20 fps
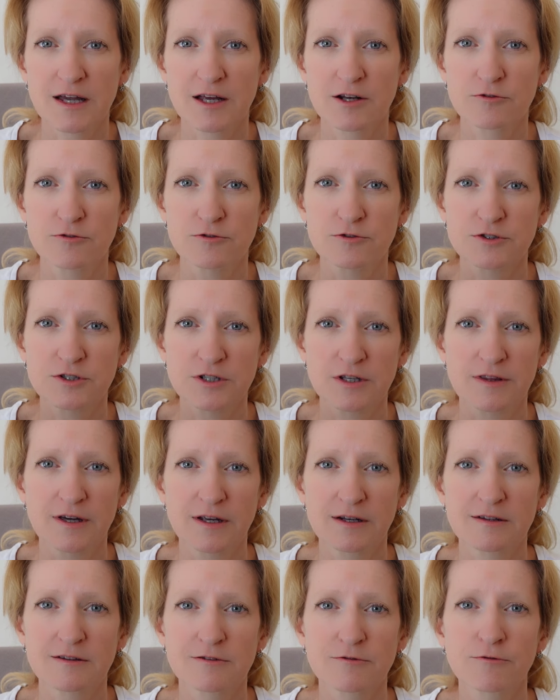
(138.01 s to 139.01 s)
energy
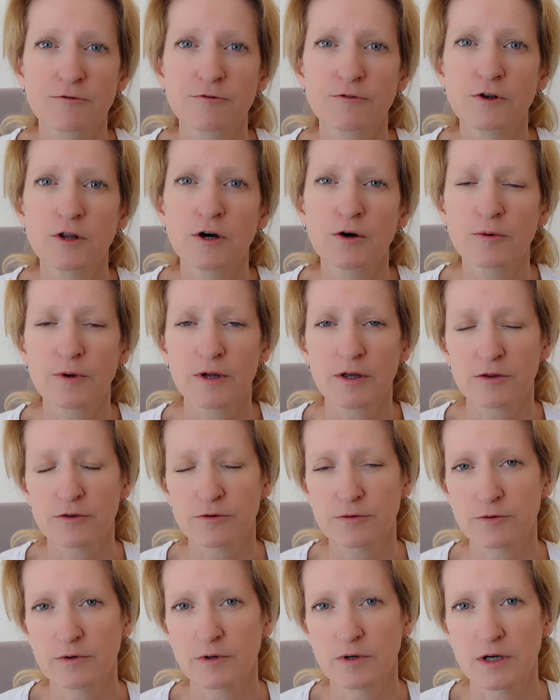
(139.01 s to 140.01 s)
that is flowing
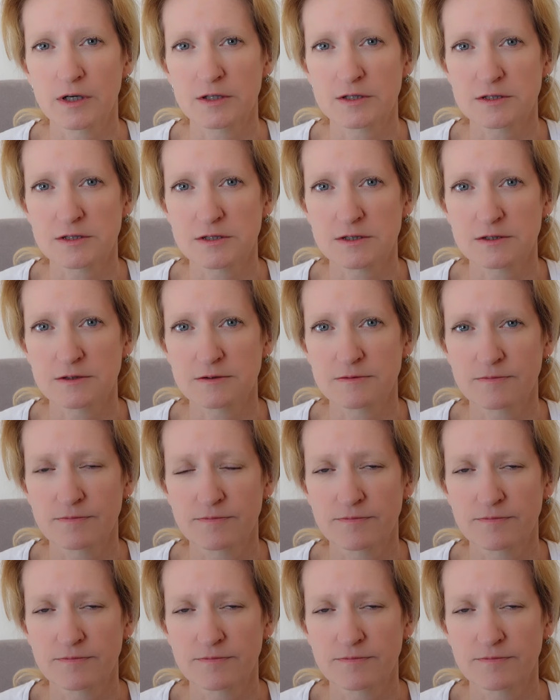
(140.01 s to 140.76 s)
through us.